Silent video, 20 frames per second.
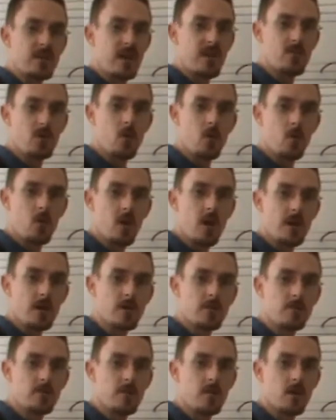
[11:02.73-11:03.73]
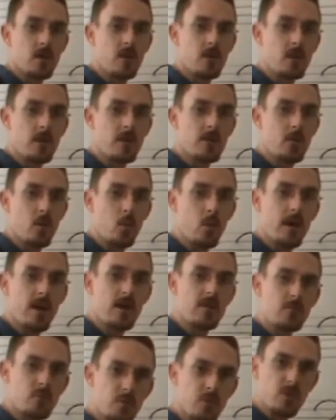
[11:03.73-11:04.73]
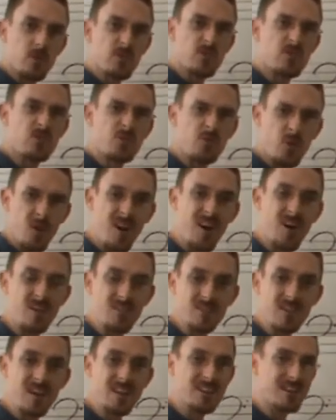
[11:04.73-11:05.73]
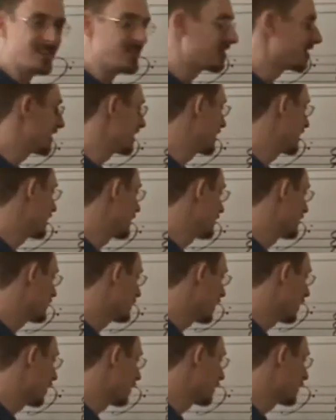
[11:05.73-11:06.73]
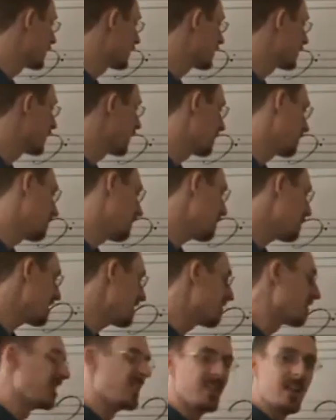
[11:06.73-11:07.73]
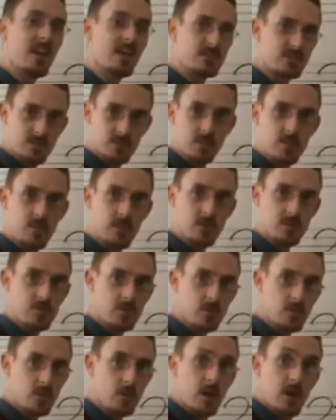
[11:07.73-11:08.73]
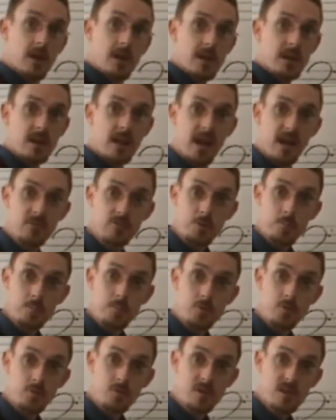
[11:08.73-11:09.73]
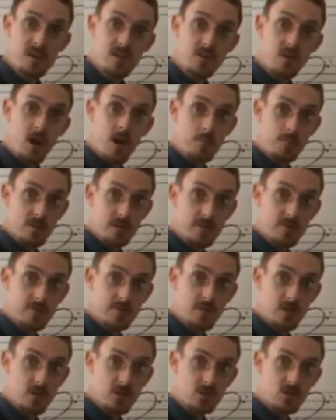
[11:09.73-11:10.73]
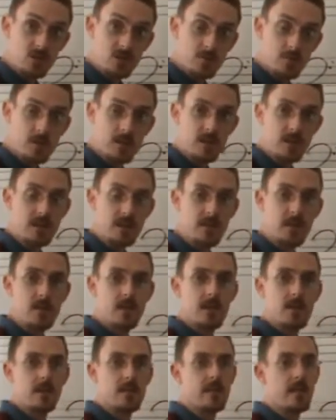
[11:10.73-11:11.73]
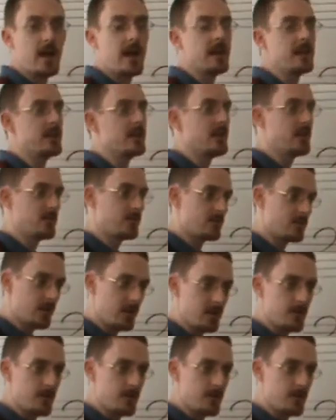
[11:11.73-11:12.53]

have a whole lot of in the way of really strong tendency tones, maybe even less than 2. It has a predominant function, meaning that it